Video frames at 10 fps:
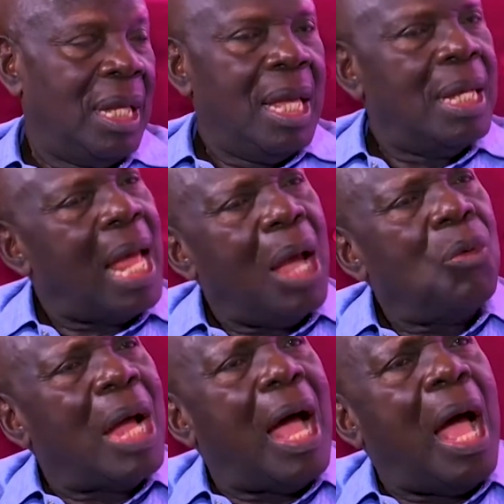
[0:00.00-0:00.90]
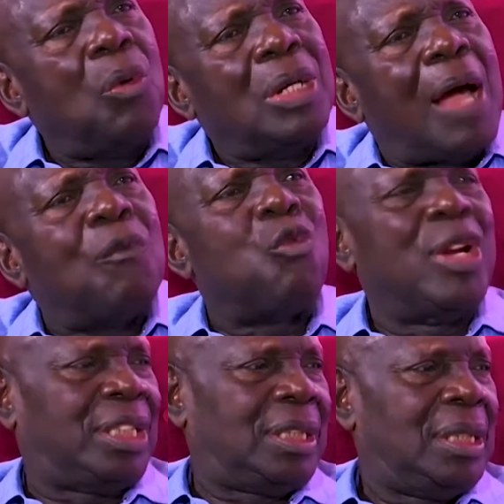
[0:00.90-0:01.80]
And I, will, I would have
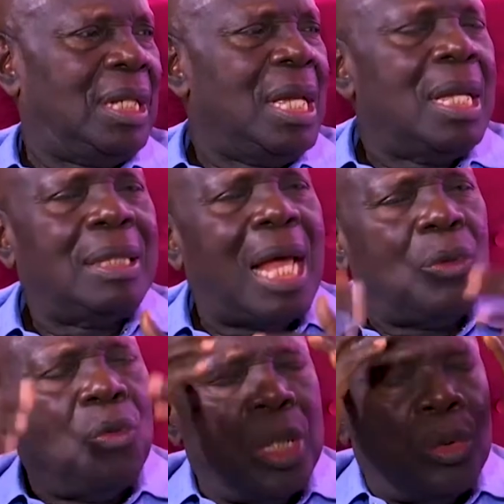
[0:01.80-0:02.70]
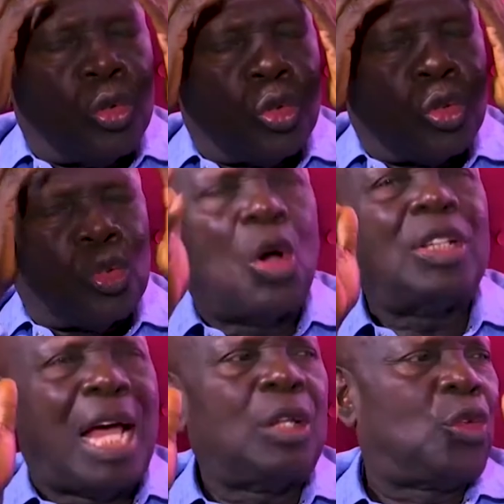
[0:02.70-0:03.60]
wished that we saw
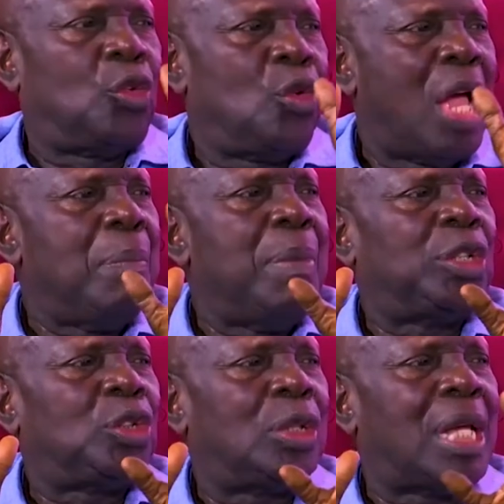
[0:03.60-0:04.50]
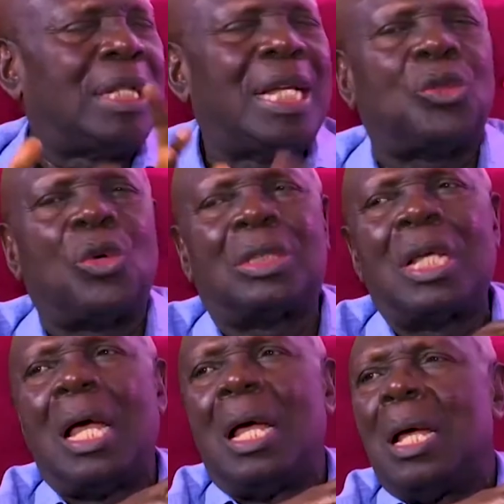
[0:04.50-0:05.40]
that through and make sure that it was
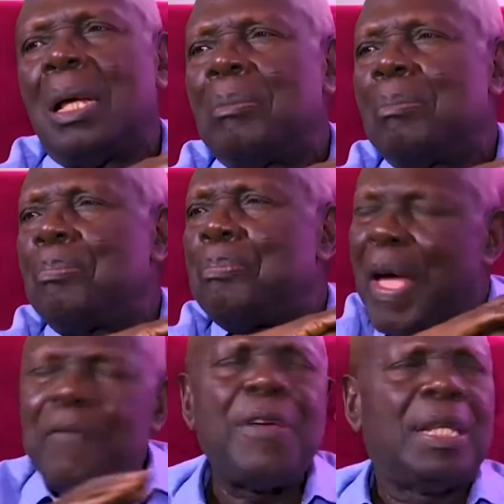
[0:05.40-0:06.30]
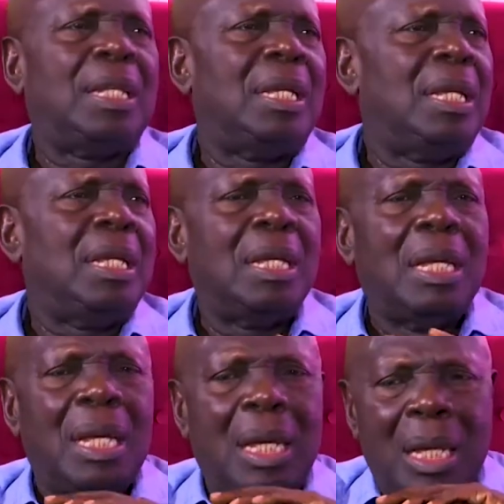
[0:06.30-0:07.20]
perfectly
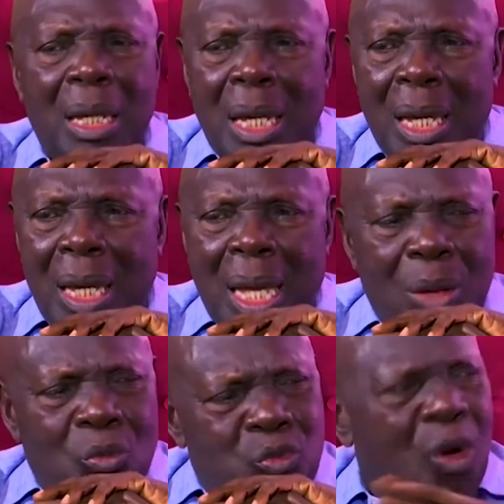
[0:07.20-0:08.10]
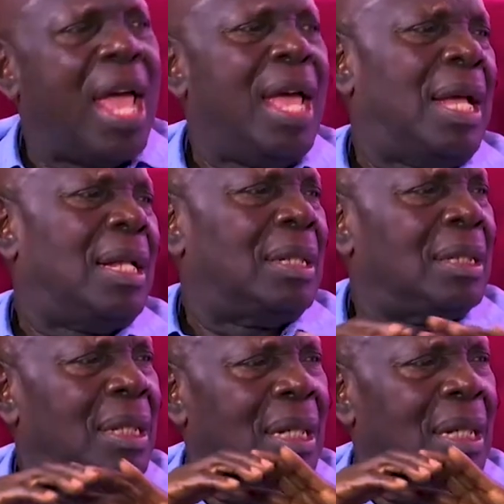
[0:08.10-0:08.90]
well